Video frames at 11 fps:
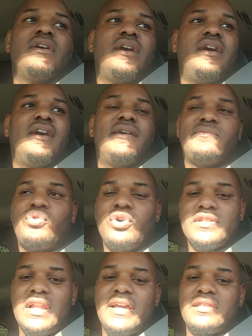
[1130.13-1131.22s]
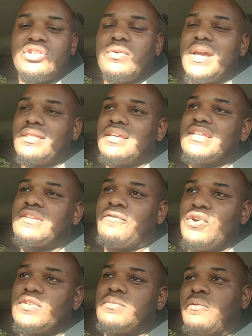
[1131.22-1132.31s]
Of course, I like to try things
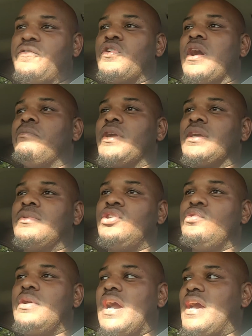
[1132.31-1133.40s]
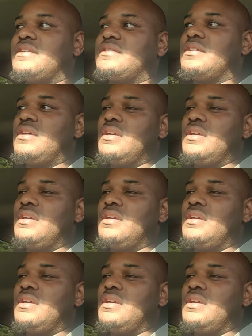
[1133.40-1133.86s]
first before I bring them to you guys,